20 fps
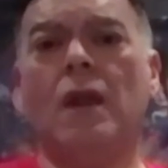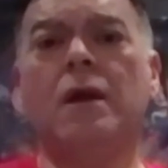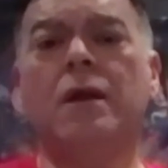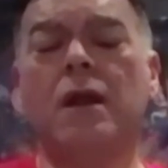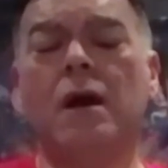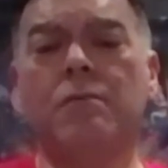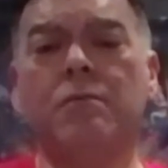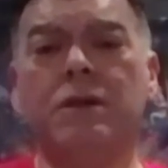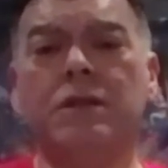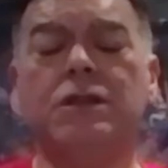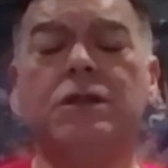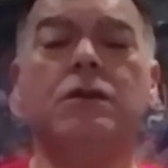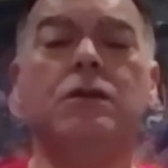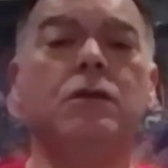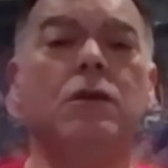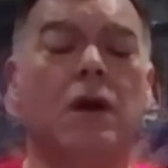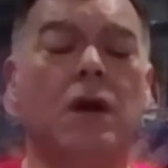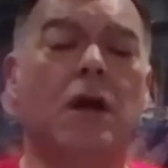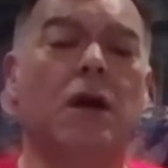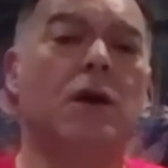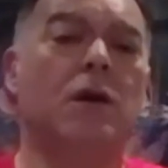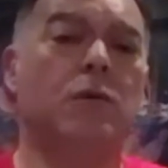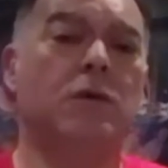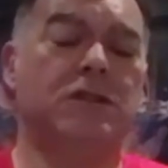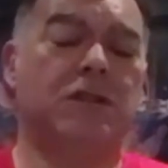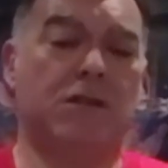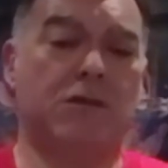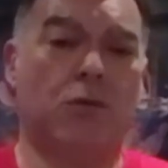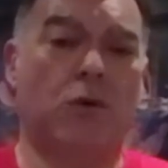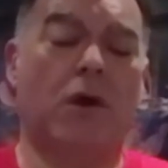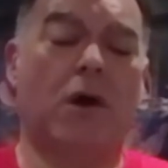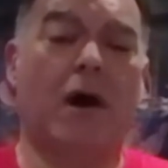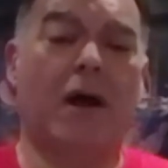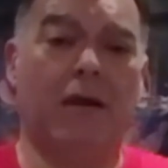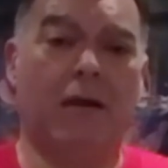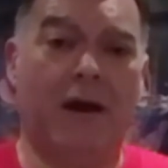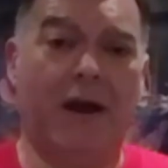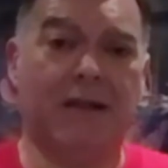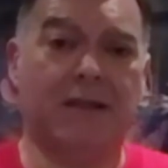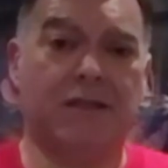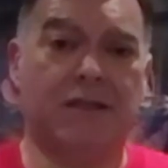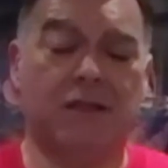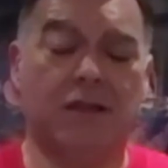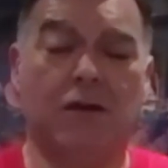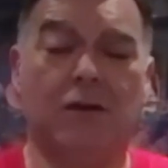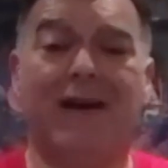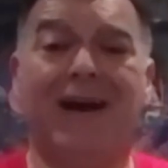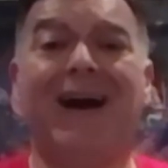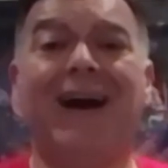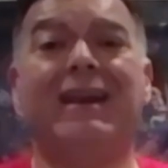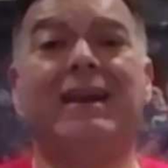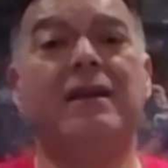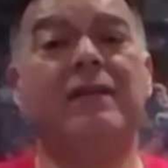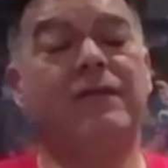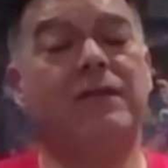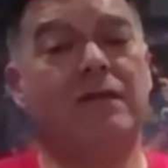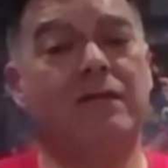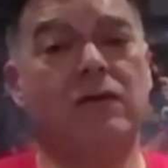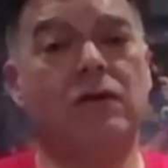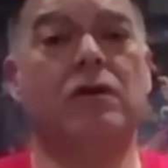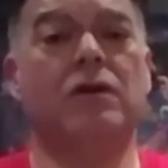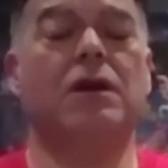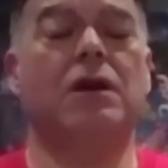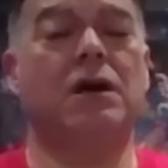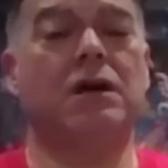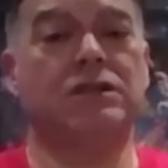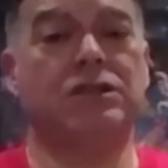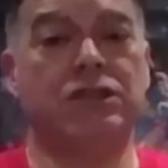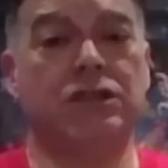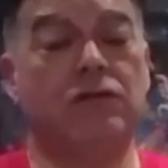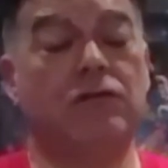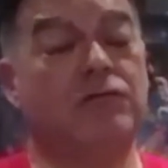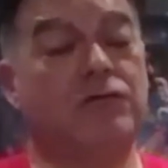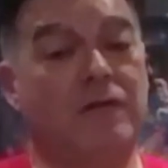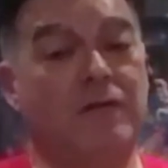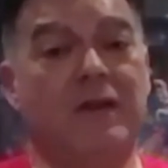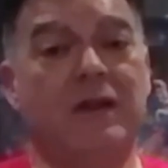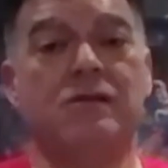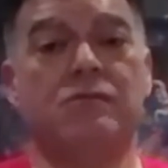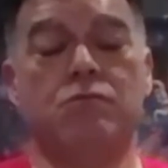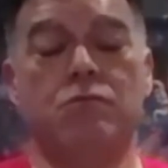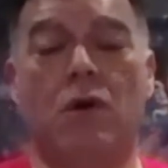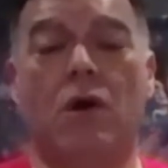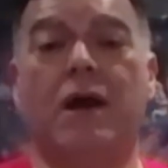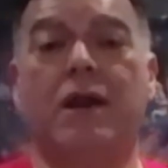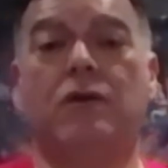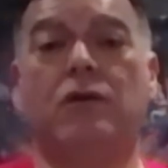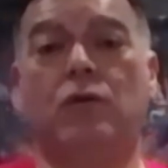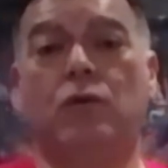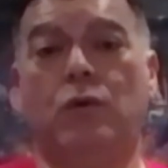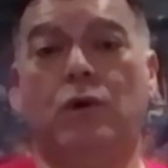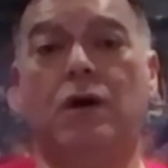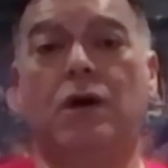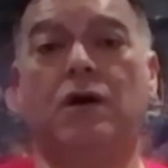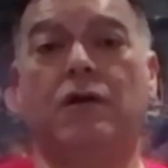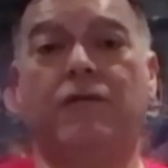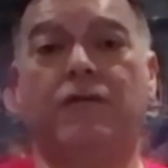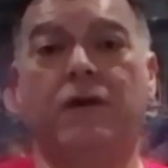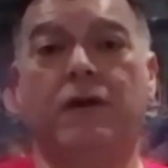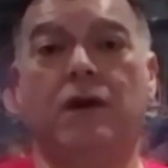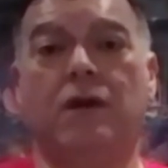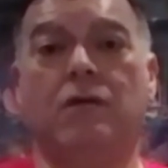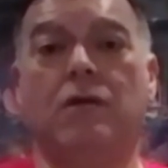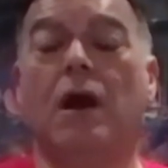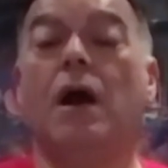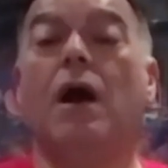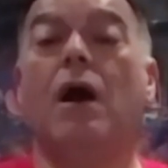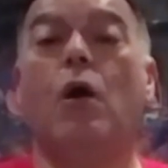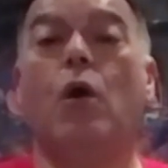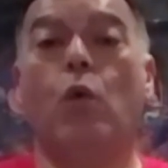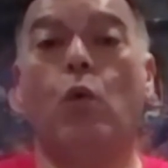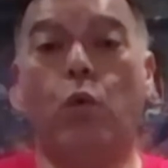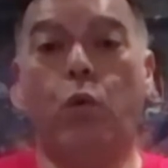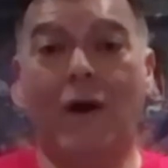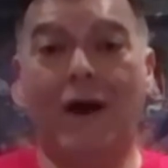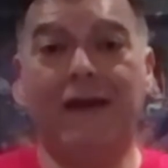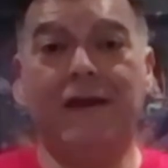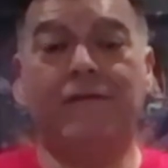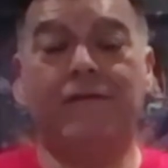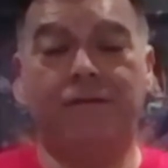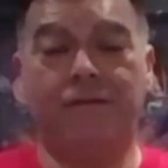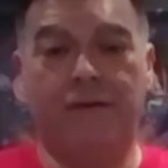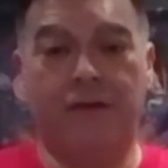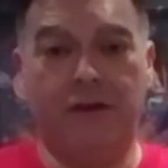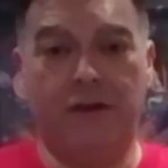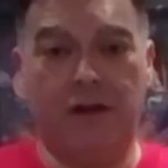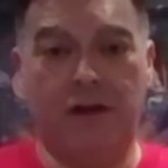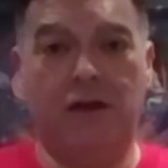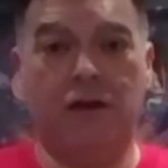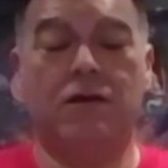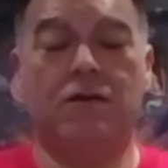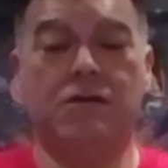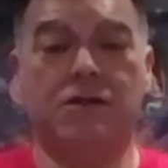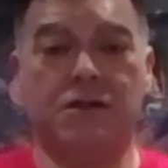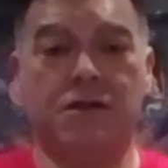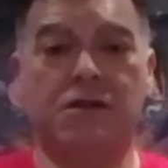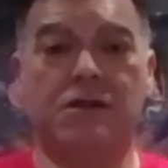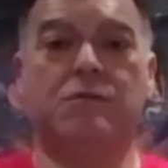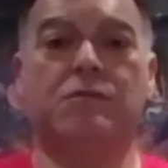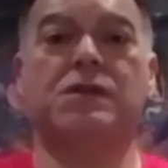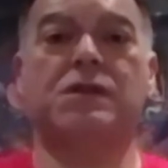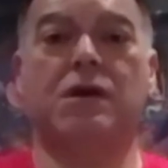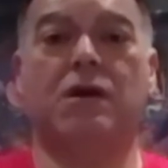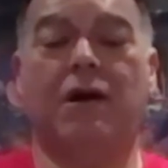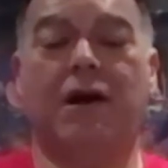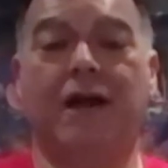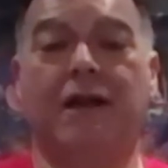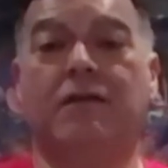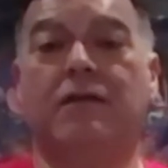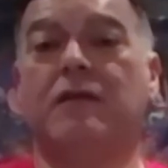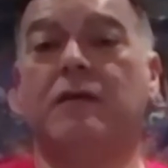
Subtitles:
Number two, which is what I like to do, and if you've got young children, this might not work for you, wait for the queues to subside.